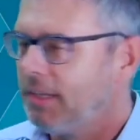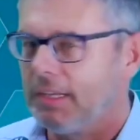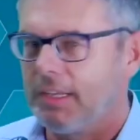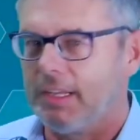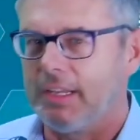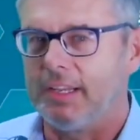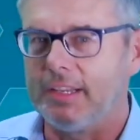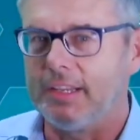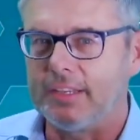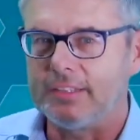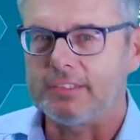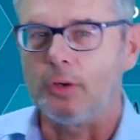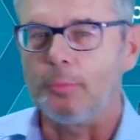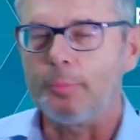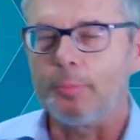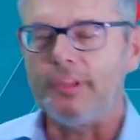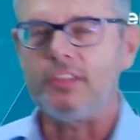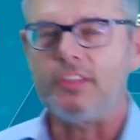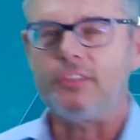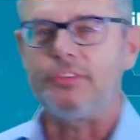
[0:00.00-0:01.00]
So
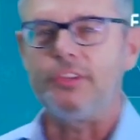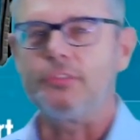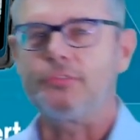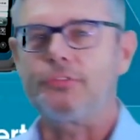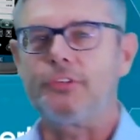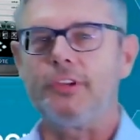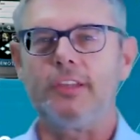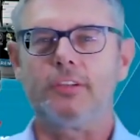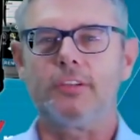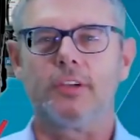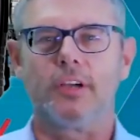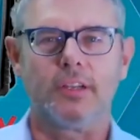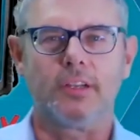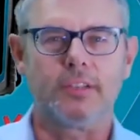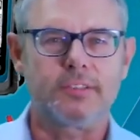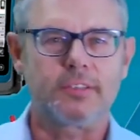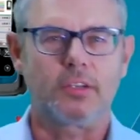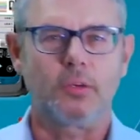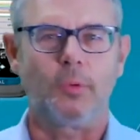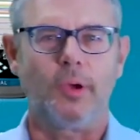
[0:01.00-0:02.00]
please feel free to
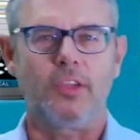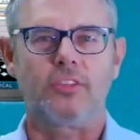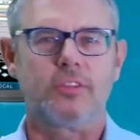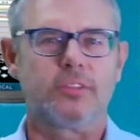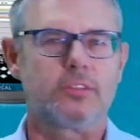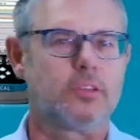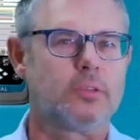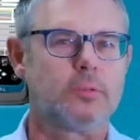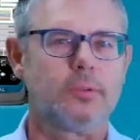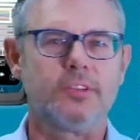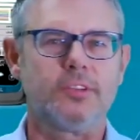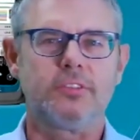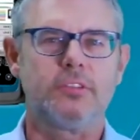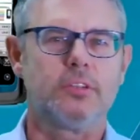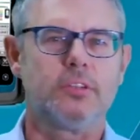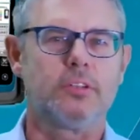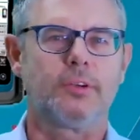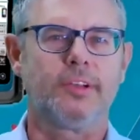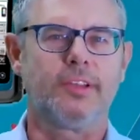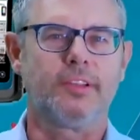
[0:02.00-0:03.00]
answer questions always
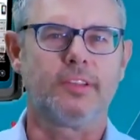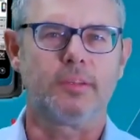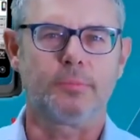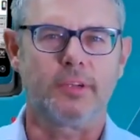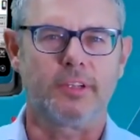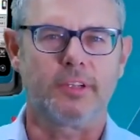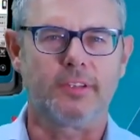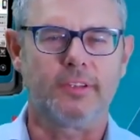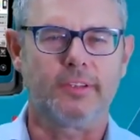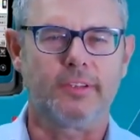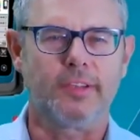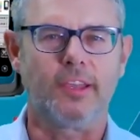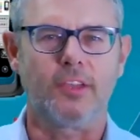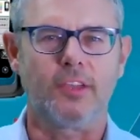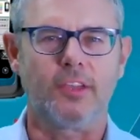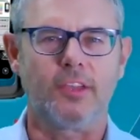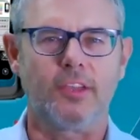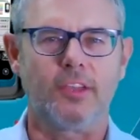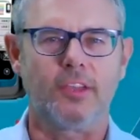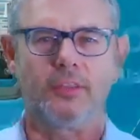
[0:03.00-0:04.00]
during the
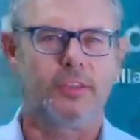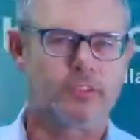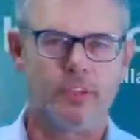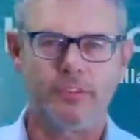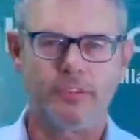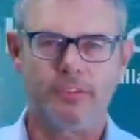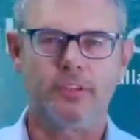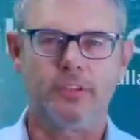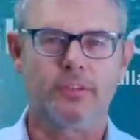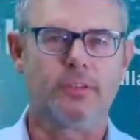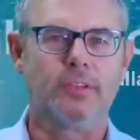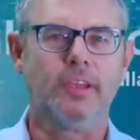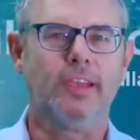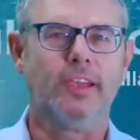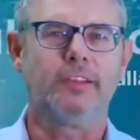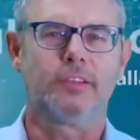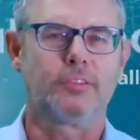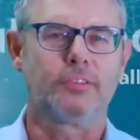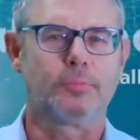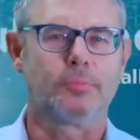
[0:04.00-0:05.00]
presentation, not shifted to
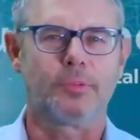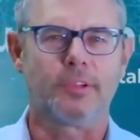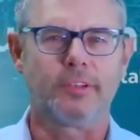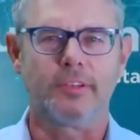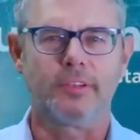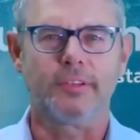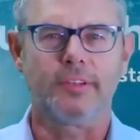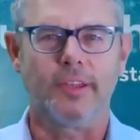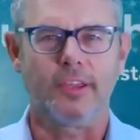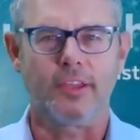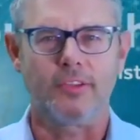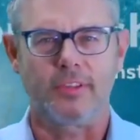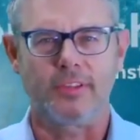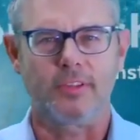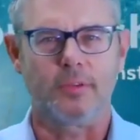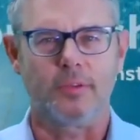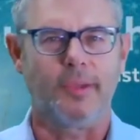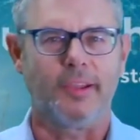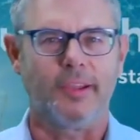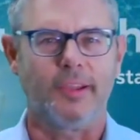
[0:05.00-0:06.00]
the end of the presentation.
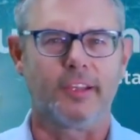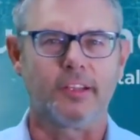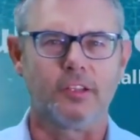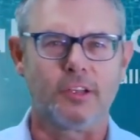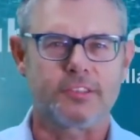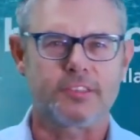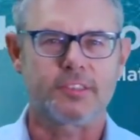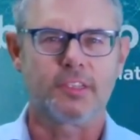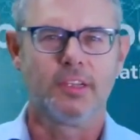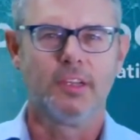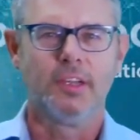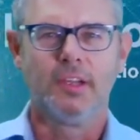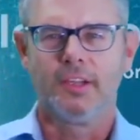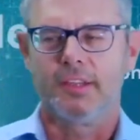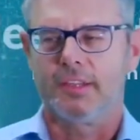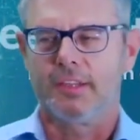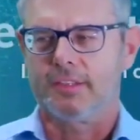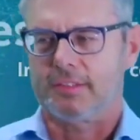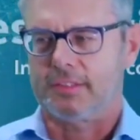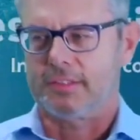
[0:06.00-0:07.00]
They might get lost.
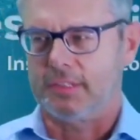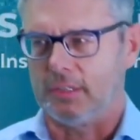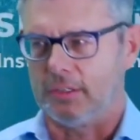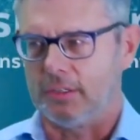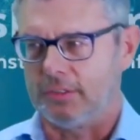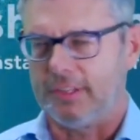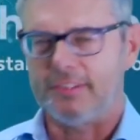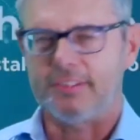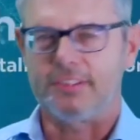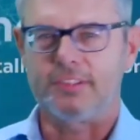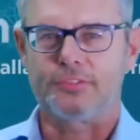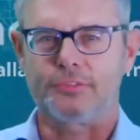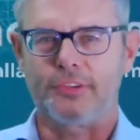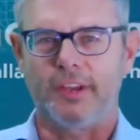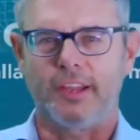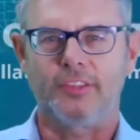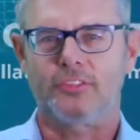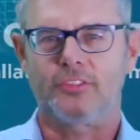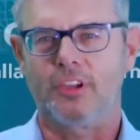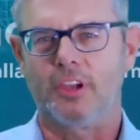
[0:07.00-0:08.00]
So this is
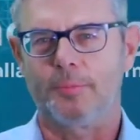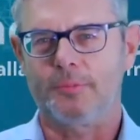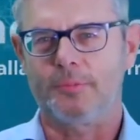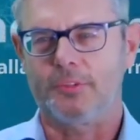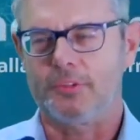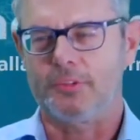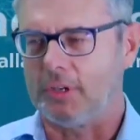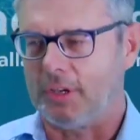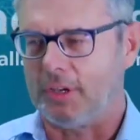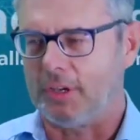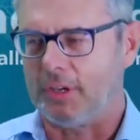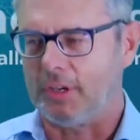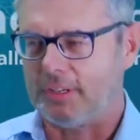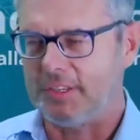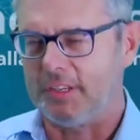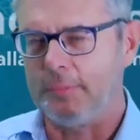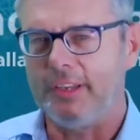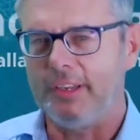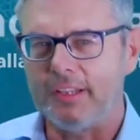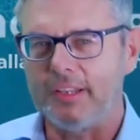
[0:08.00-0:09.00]
Frank's job to
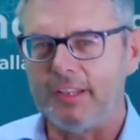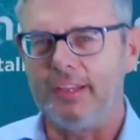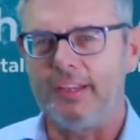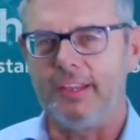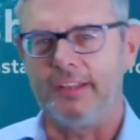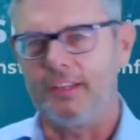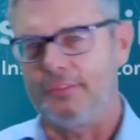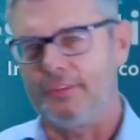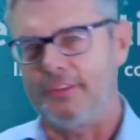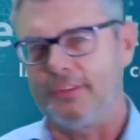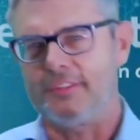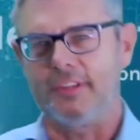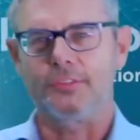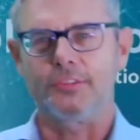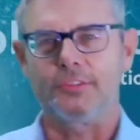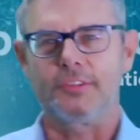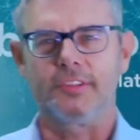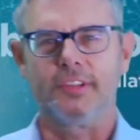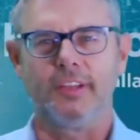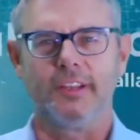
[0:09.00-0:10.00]
answer immediately. And if it's
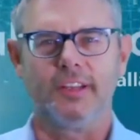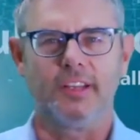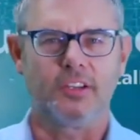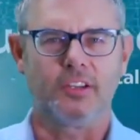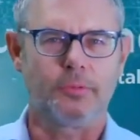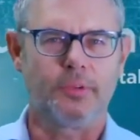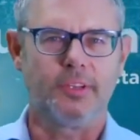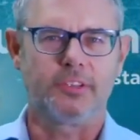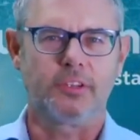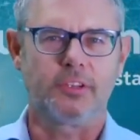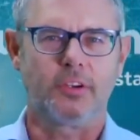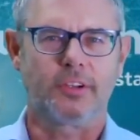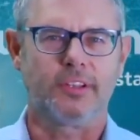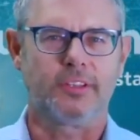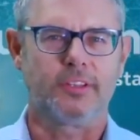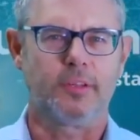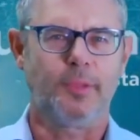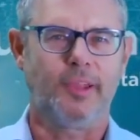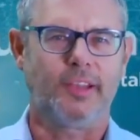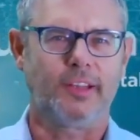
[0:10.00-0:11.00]
interesting enough, we'll talk
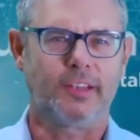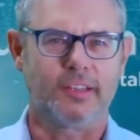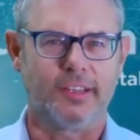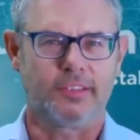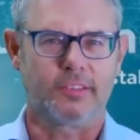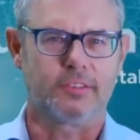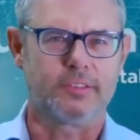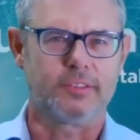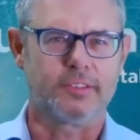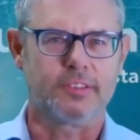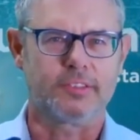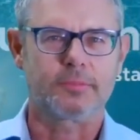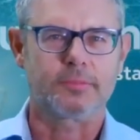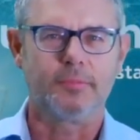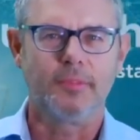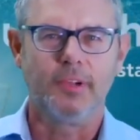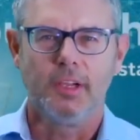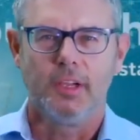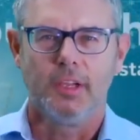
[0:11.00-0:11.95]
on the panel later on this.